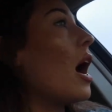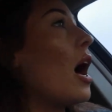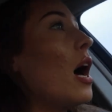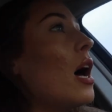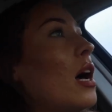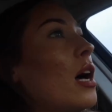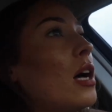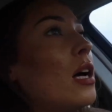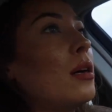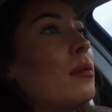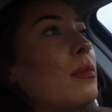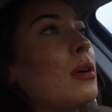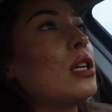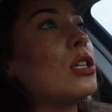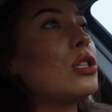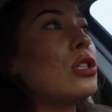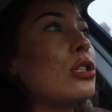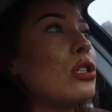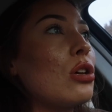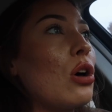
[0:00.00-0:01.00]
Um,
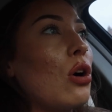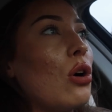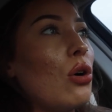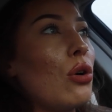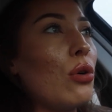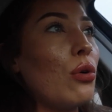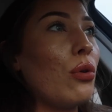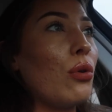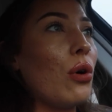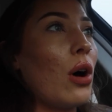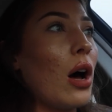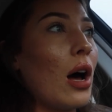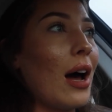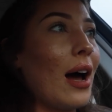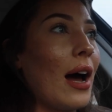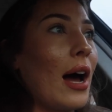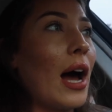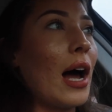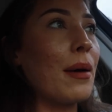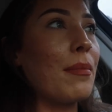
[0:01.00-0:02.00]
so
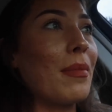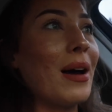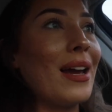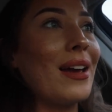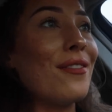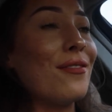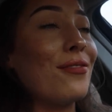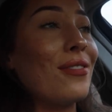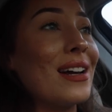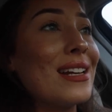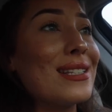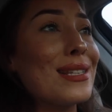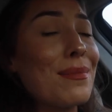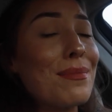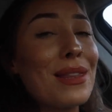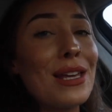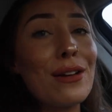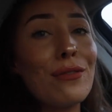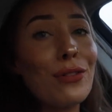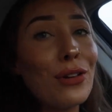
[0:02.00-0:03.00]
I might find
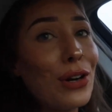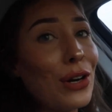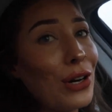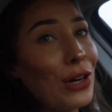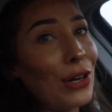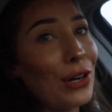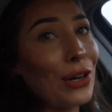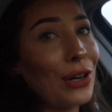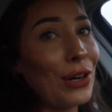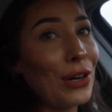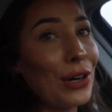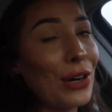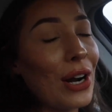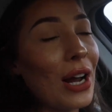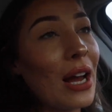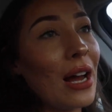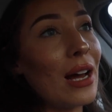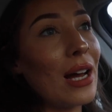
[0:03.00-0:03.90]
something for her.